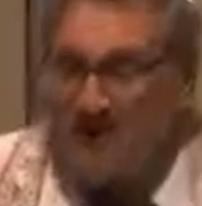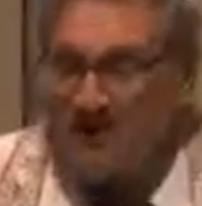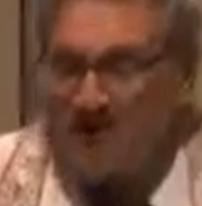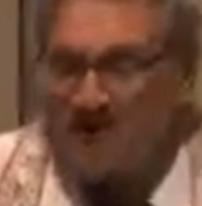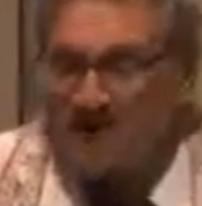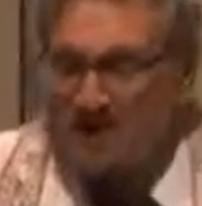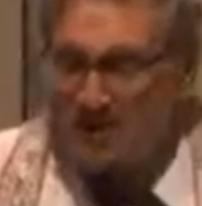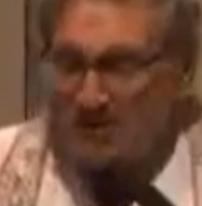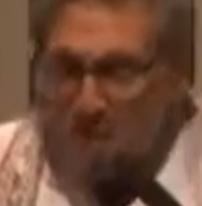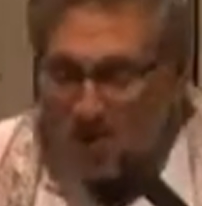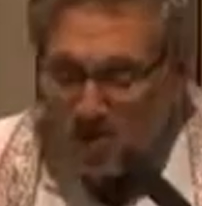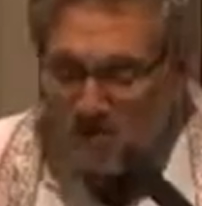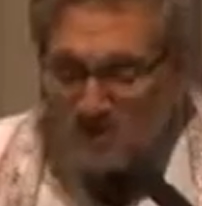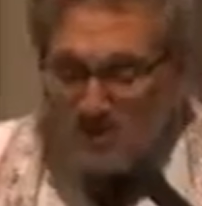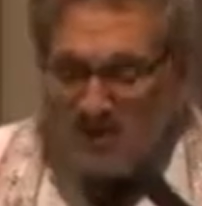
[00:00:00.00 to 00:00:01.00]
take it one
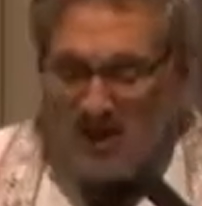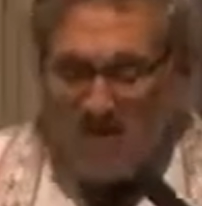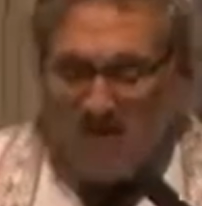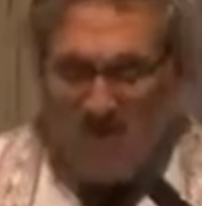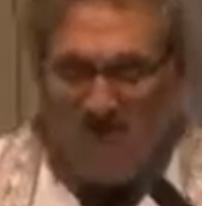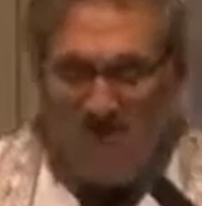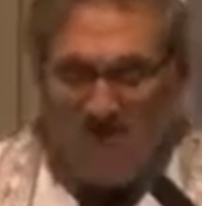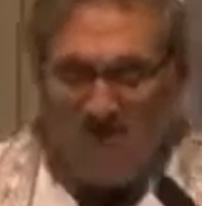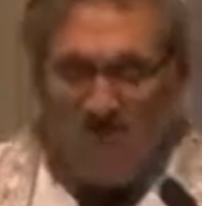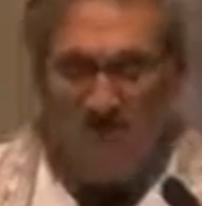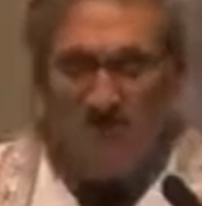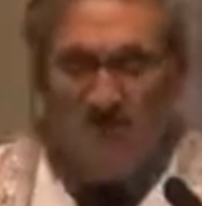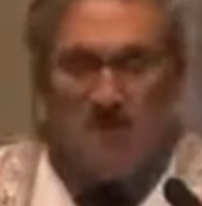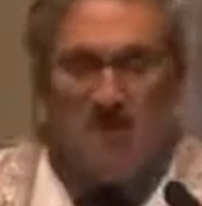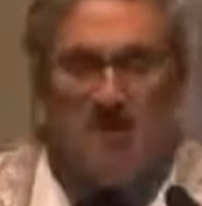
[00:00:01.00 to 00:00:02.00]
step further,
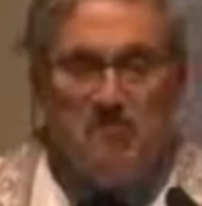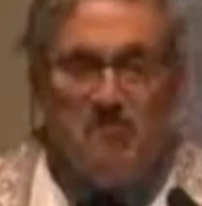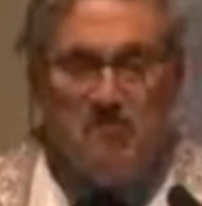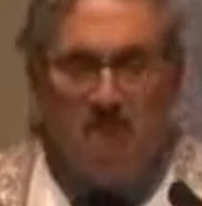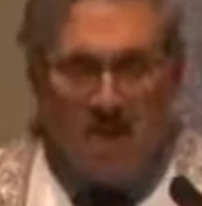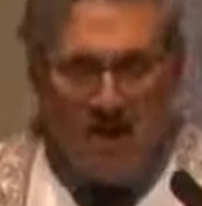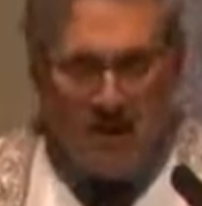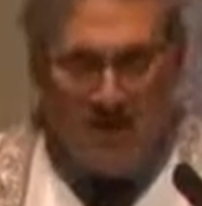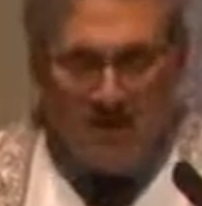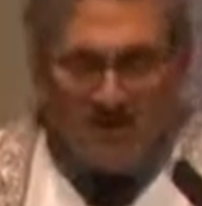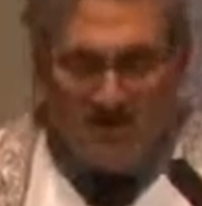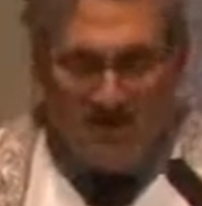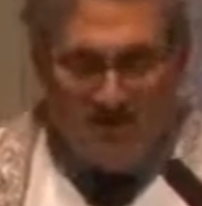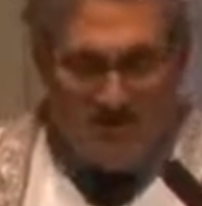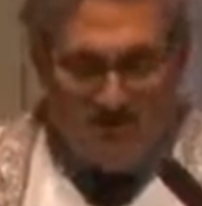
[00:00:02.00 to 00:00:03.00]
keeping alive
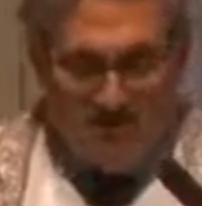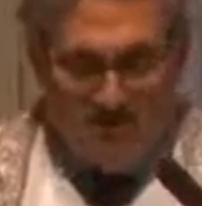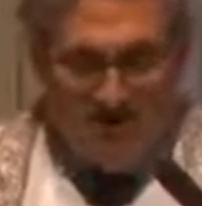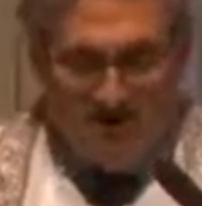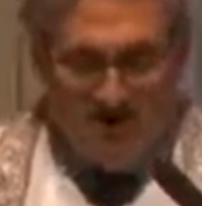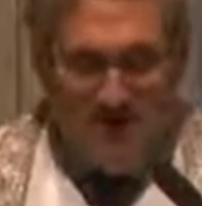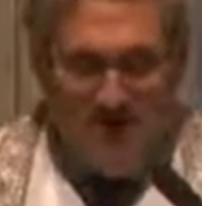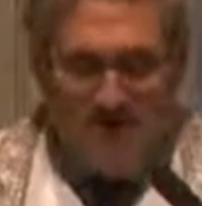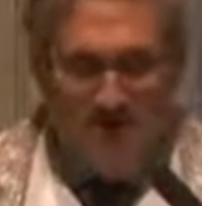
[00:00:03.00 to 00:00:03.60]
his memory.